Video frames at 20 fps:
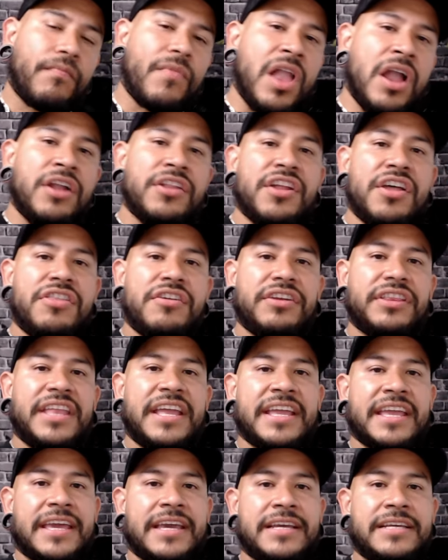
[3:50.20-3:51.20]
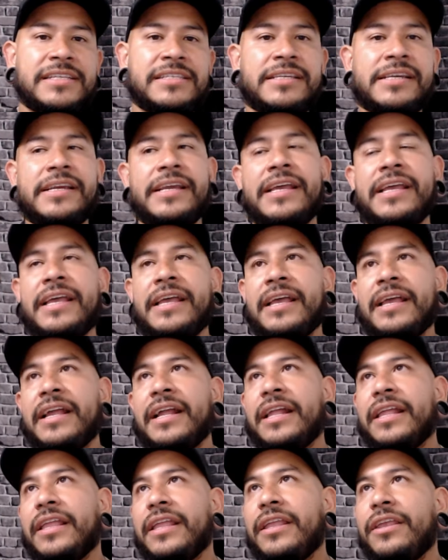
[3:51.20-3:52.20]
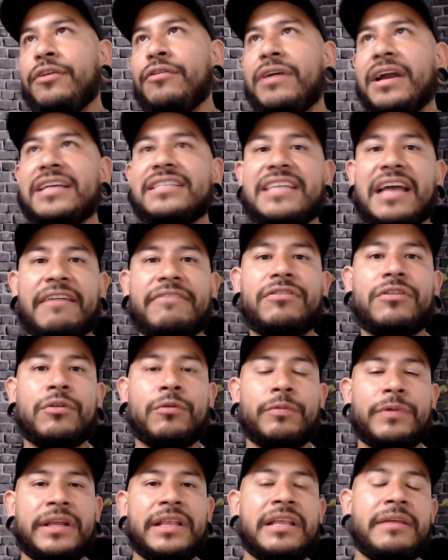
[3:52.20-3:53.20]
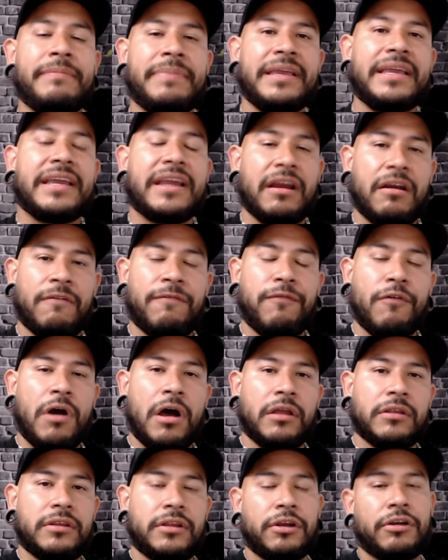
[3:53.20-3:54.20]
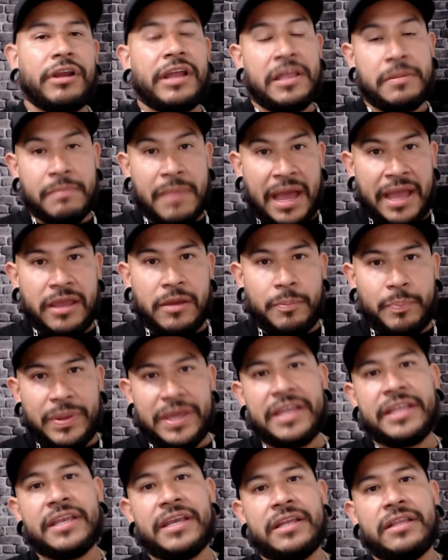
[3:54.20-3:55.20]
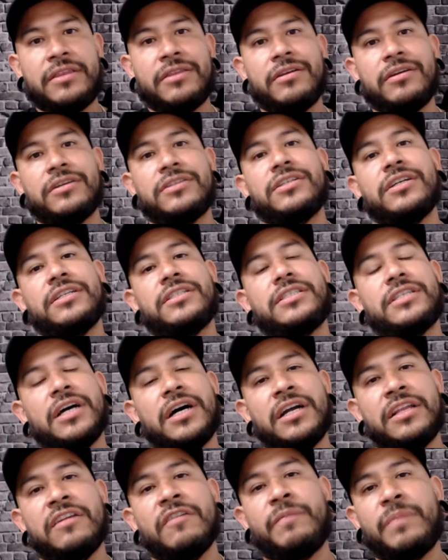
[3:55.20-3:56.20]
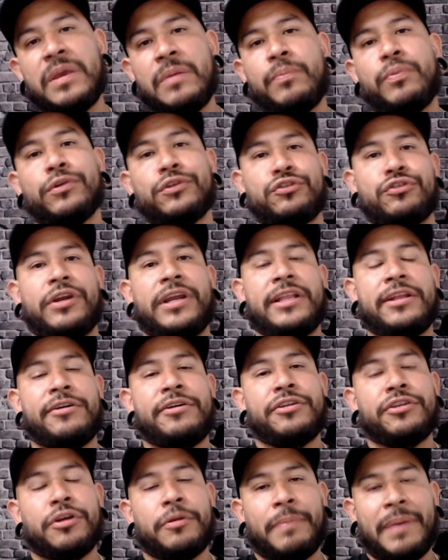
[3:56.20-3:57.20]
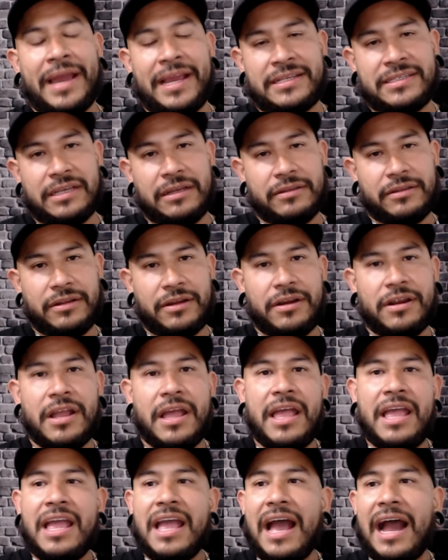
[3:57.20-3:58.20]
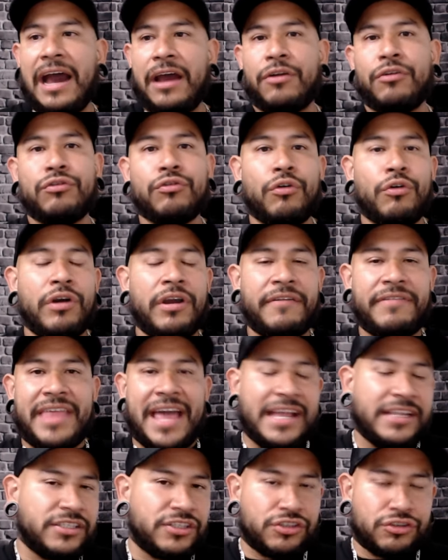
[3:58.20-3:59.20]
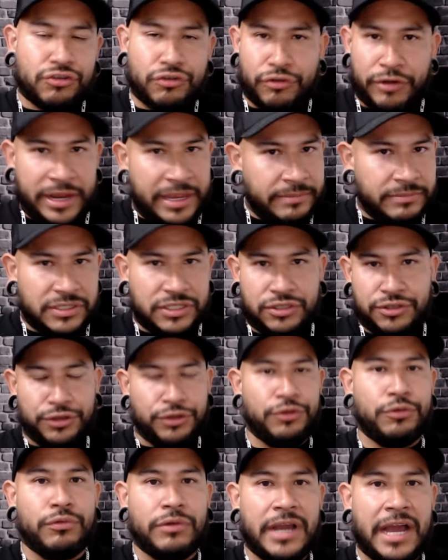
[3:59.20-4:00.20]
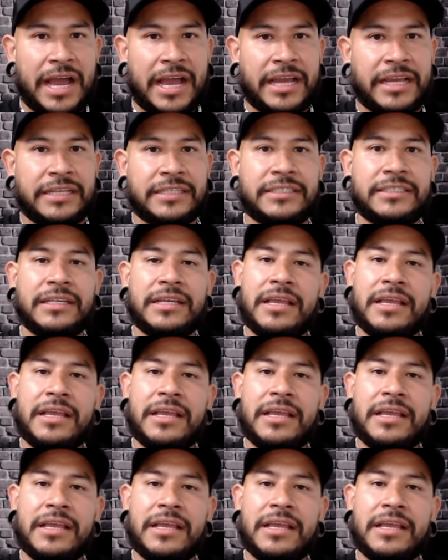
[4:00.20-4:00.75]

Another thing is, you guys have to really be careful out there. In my opinion, there's a ton of people trailering their bikes out there. I don't know if that screams to you guys